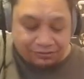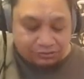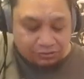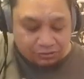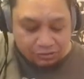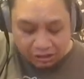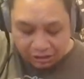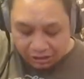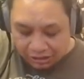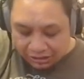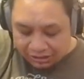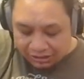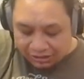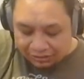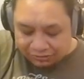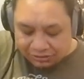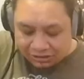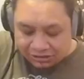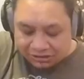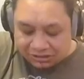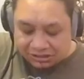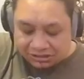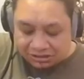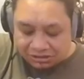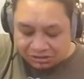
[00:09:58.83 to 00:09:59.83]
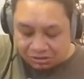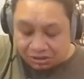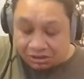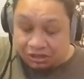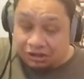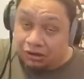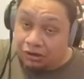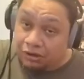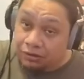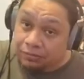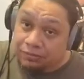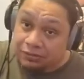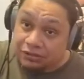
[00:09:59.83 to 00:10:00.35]
We're going to leave the D string
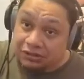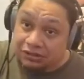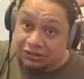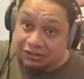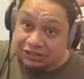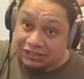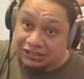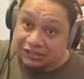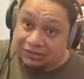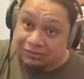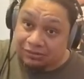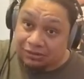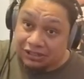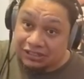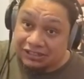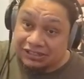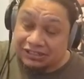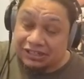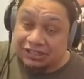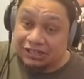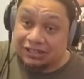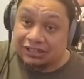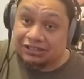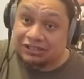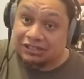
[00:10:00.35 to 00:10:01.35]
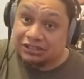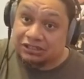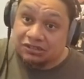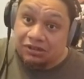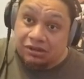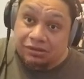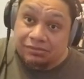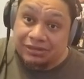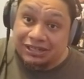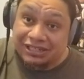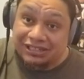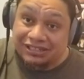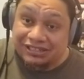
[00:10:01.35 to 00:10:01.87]
open because that's what I said, it's a
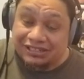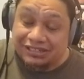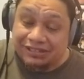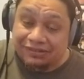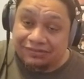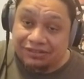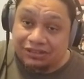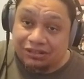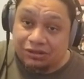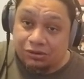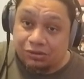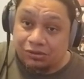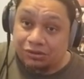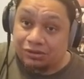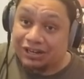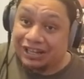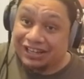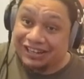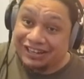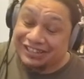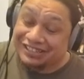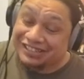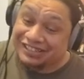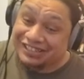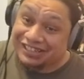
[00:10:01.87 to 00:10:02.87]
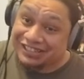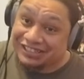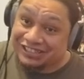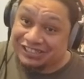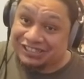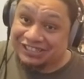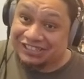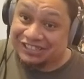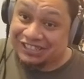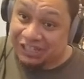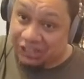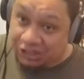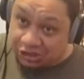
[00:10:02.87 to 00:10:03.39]
dominant 7th chord and it's an
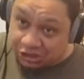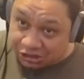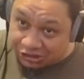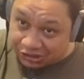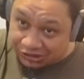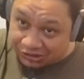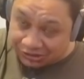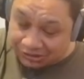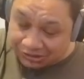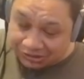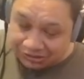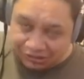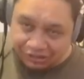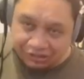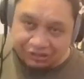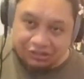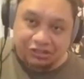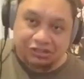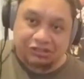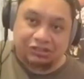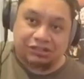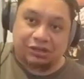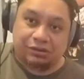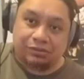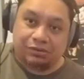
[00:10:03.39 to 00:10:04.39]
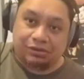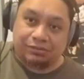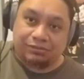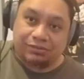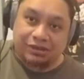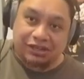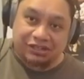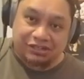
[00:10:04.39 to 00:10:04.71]
extension, so you want to make